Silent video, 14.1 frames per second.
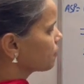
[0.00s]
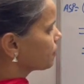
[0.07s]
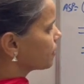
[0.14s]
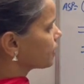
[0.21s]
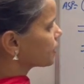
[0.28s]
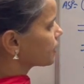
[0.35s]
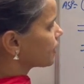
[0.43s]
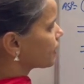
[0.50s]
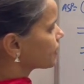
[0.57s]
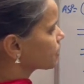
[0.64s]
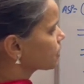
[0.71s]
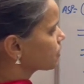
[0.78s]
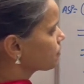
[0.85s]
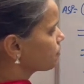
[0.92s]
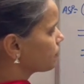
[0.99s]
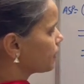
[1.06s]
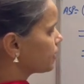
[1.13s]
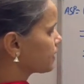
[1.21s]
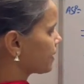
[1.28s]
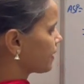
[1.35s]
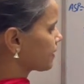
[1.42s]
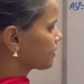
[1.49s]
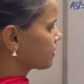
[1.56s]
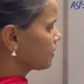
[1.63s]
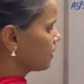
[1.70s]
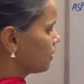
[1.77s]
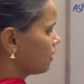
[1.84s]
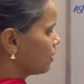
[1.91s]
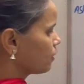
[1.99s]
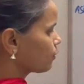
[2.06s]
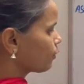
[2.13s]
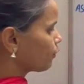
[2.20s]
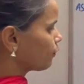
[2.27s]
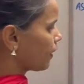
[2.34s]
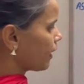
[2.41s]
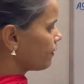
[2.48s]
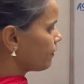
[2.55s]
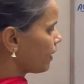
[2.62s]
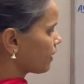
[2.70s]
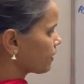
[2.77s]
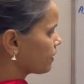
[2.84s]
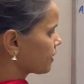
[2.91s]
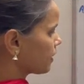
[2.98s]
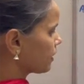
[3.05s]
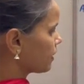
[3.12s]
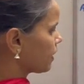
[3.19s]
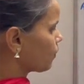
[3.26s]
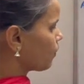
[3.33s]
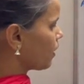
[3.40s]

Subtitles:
plus X plus X. So 5 angles are there.